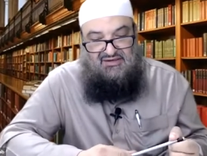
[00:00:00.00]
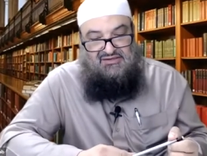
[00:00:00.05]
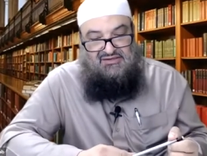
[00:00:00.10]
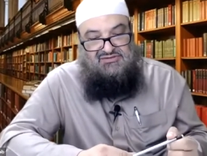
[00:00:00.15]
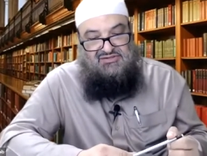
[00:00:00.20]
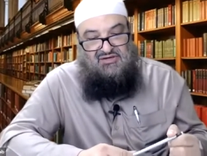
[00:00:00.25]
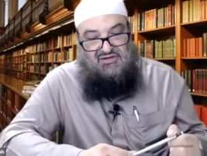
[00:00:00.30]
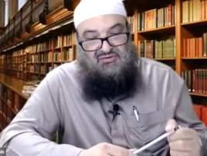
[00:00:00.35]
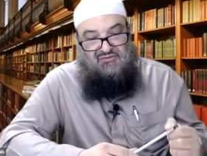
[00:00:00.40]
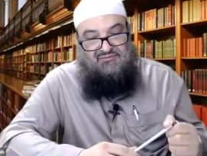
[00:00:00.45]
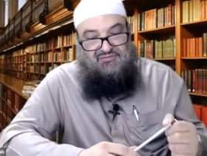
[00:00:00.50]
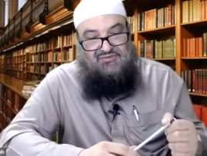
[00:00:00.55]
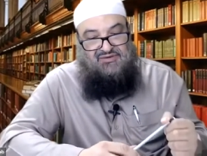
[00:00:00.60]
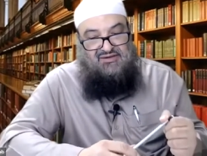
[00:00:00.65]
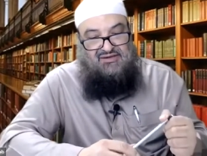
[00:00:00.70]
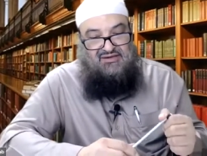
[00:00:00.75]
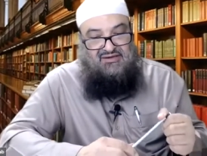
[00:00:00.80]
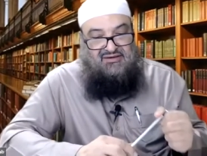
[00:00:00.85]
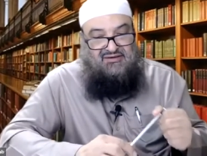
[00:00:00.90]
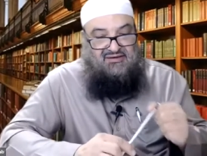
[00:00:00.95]
So
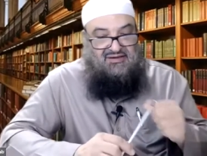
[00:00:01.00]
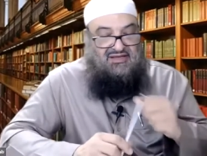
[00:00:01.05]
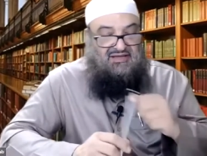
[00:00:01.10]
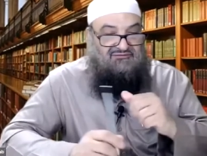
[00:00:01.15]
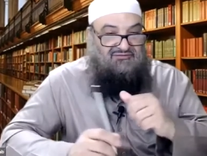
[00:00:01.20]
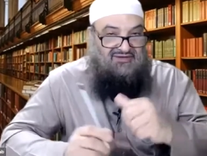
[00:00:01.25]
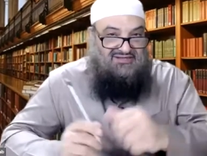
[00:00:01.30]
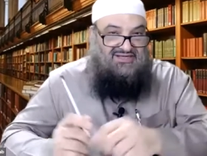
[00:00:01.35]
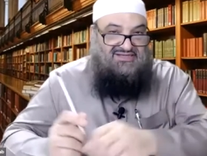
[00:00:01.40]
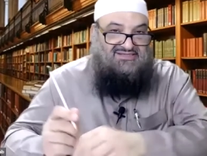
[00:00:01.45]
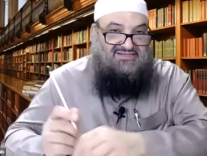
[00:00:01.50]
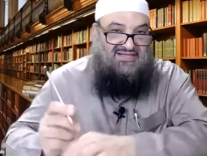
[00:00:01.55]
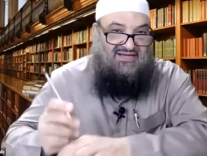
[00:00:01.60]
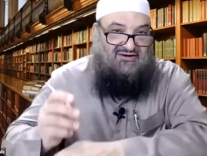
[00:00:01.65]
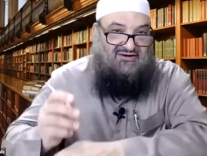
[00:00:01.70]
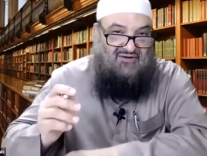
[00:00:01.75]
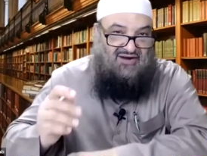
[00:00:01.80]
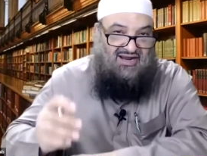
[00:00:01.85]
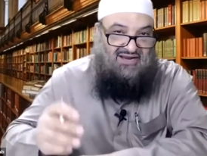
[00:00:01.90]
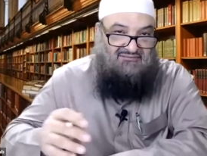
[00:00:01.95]
if it is the
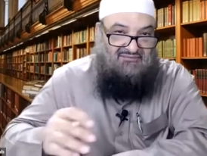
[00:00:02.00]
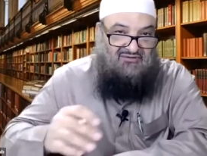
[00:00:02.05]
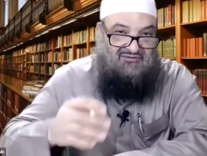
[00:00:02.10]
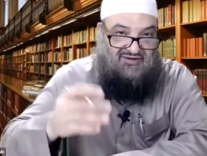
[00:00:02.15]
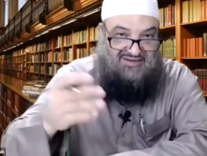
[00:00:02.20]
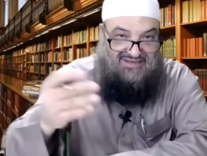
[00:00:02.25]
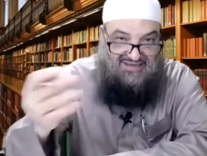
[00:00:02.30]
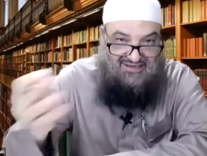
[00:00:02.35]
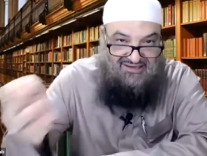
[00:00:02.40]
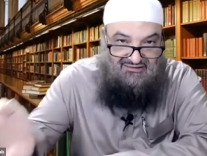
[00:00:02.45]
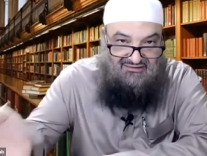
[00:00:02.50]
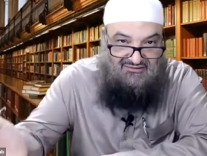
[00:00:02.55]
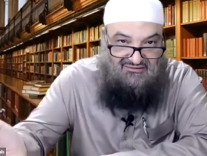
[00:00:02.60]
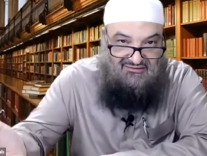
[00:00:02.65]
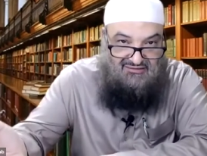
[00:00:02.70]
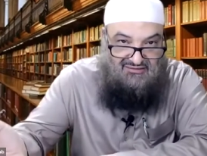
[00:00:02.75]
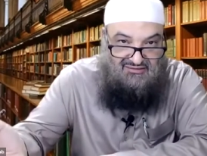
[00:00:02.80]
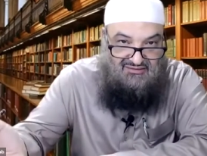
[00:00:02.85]
crime of a kill,